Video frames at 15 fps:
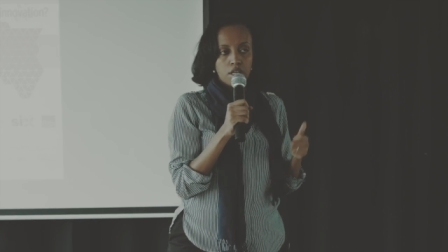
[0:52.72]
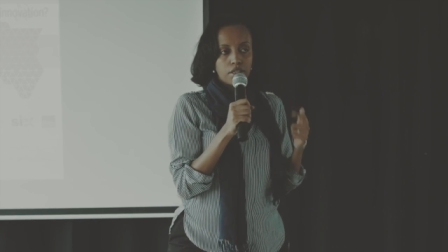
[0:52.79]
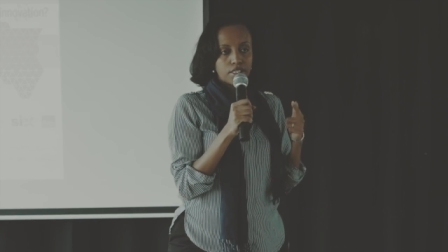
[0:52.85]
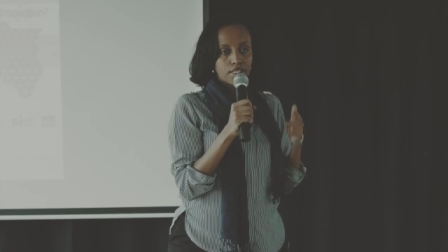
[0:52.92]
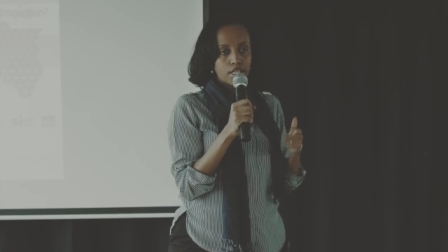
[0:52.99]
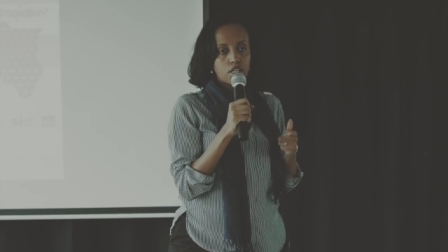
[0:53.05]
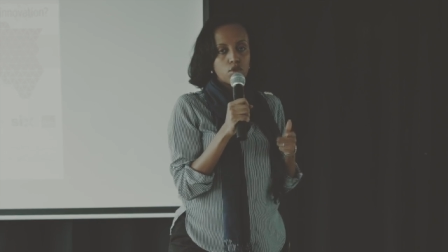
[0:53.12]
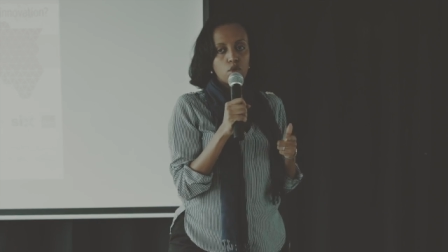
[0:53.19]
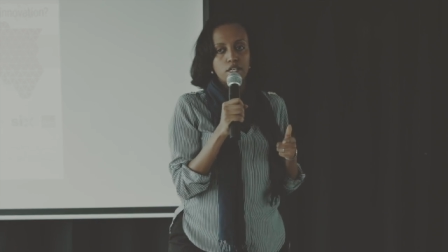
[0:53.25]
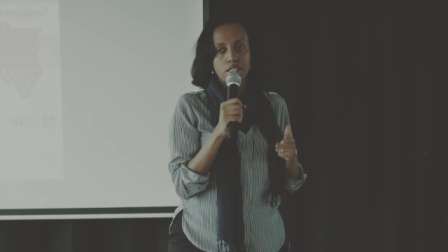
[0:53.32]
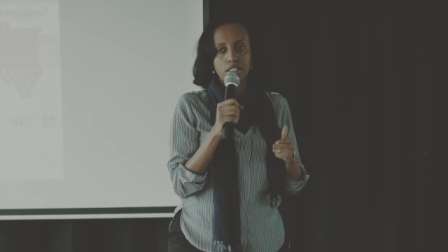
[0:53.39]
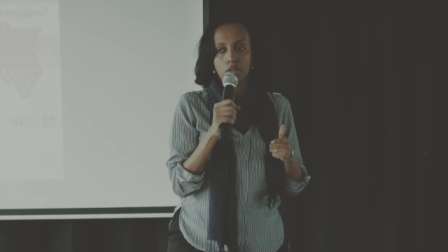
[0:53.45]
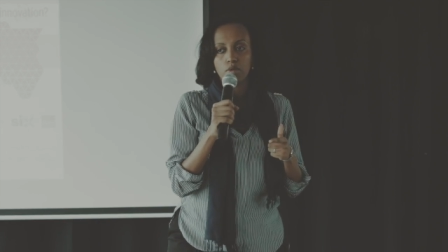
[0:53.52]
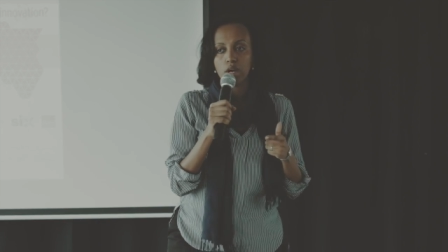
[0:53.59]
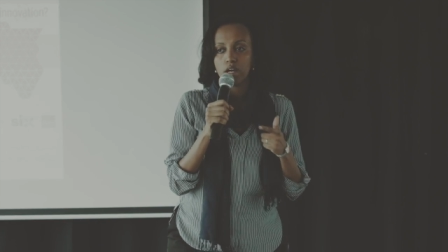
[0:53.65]
The second one
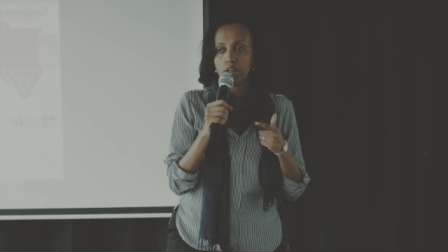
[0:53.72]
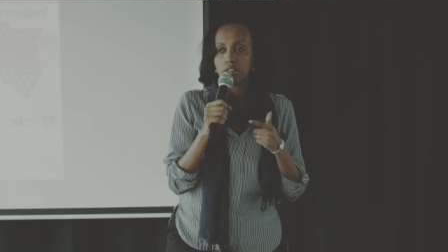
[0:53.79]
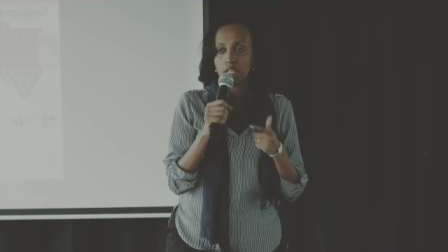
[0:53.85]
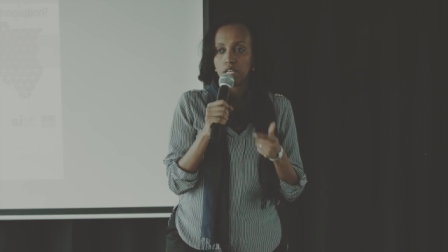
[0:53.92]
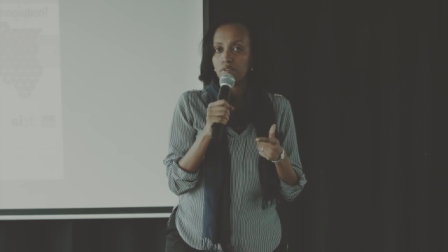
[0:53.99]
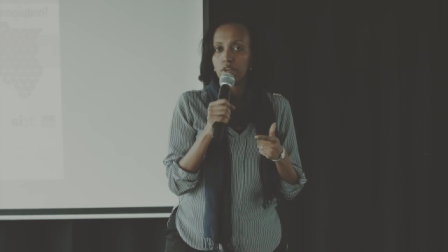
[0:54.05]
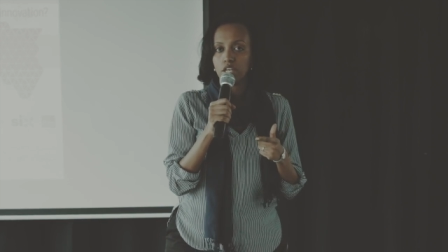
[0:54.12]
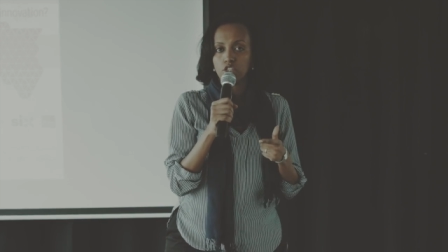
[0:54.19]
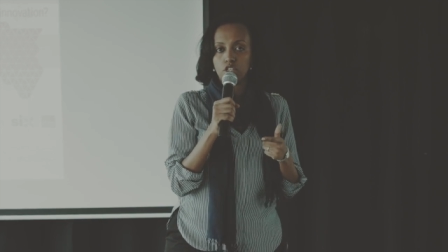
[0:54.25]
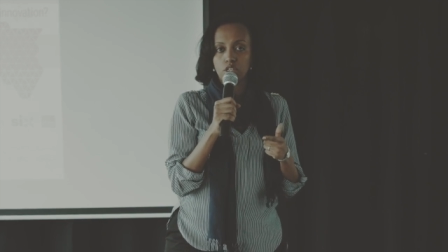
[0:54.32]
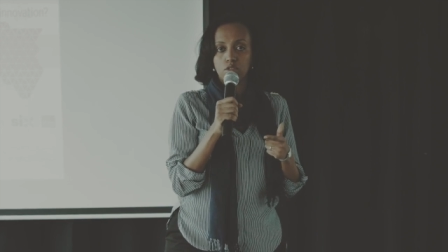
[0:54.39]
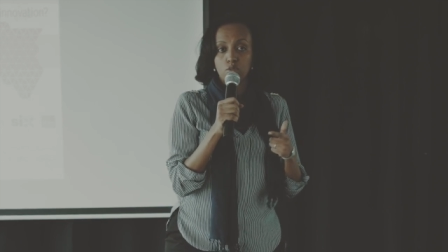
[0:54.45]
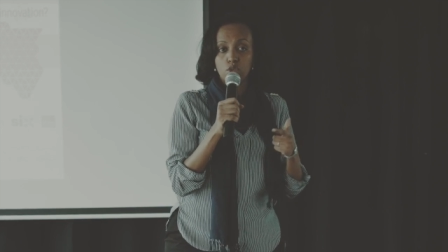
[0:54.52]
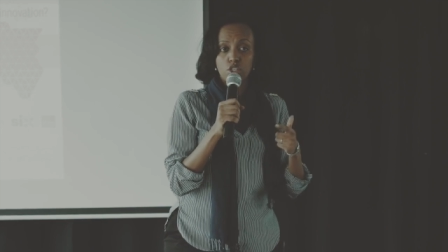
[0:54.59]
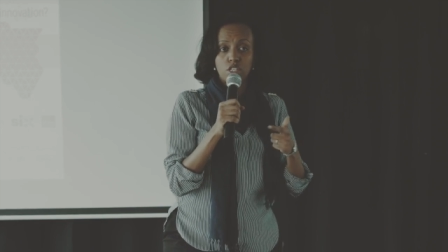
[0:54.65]
is around
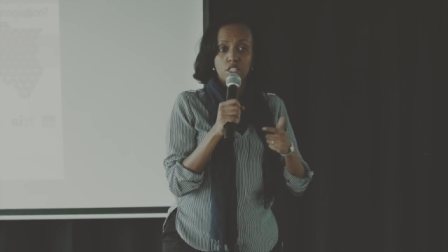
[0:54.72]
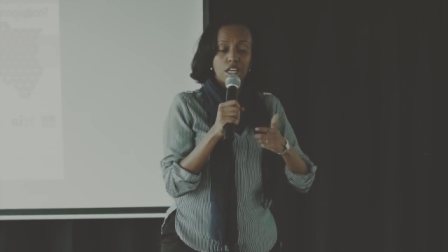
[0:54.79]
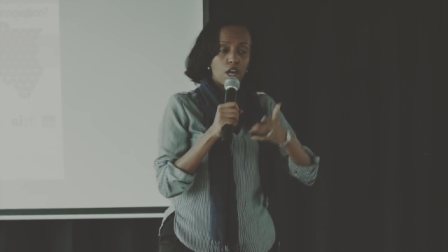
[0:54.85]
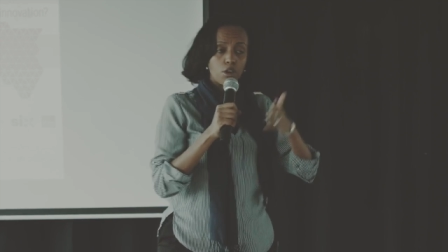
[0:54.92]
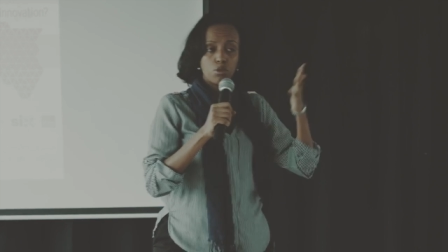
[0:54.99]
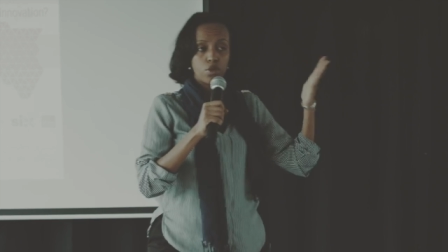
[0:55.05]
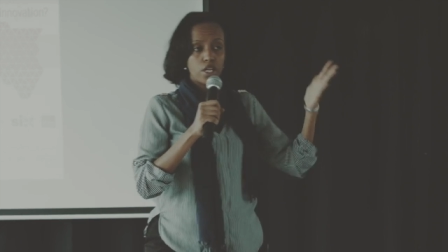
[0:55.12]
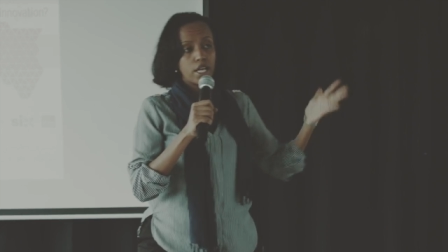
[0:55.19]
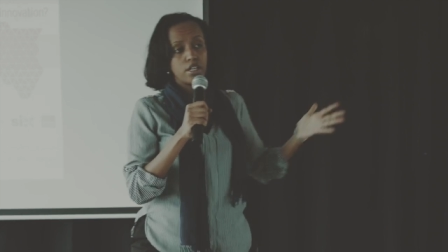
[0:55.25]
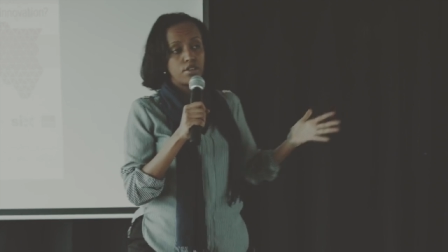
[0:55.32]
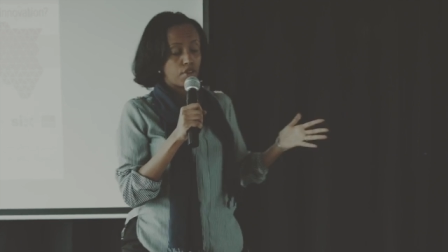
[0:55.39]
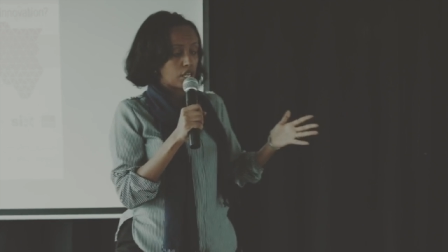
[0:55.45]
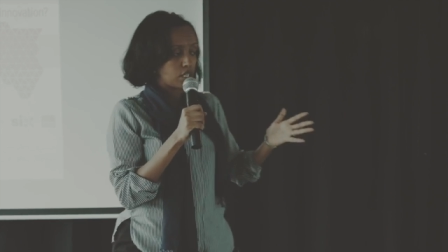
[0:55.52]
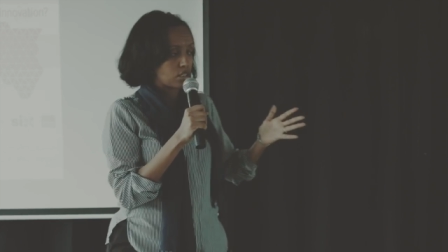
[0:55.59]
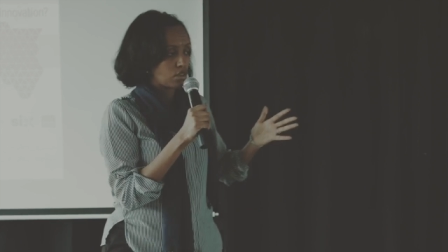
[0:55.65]
innovation, which is how do we
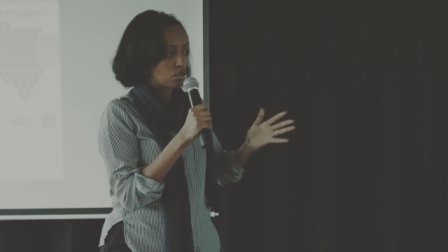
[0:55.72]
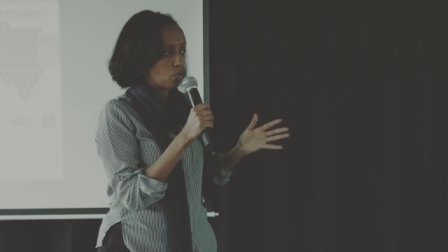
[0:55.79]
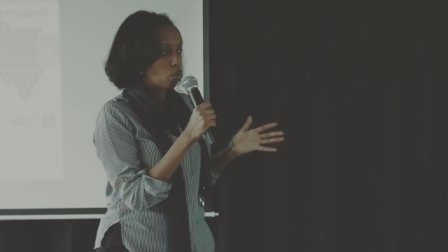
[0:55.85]
innovate?